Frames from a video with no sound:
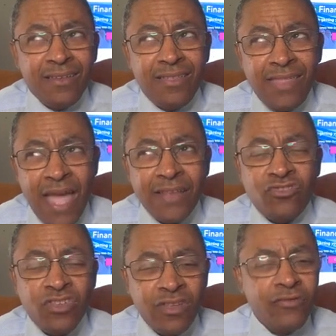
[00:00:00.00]

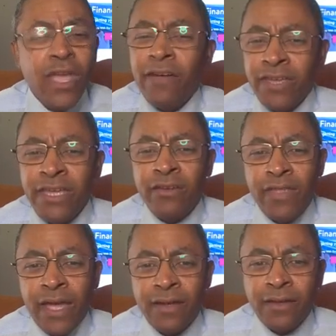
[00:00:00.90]
That should, if you ever hear
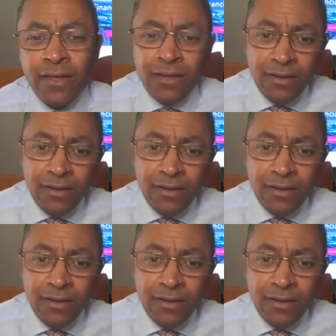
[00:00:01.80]
that